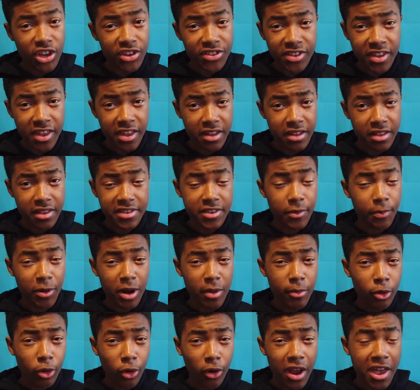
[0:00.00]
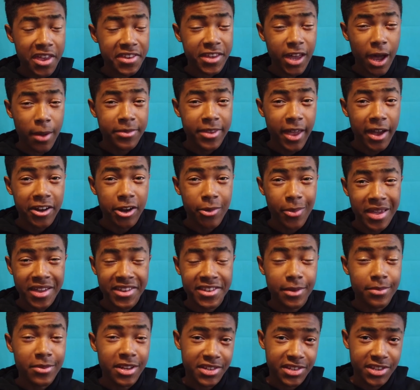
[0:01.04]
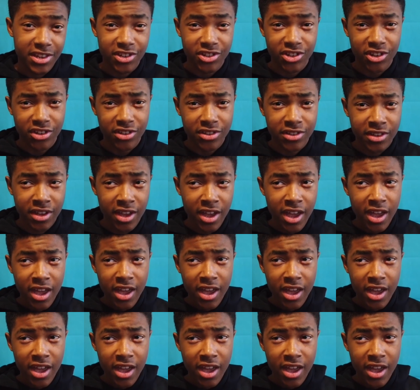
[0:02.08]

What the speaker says: just in, the Supreme Court has come down to make some decisions.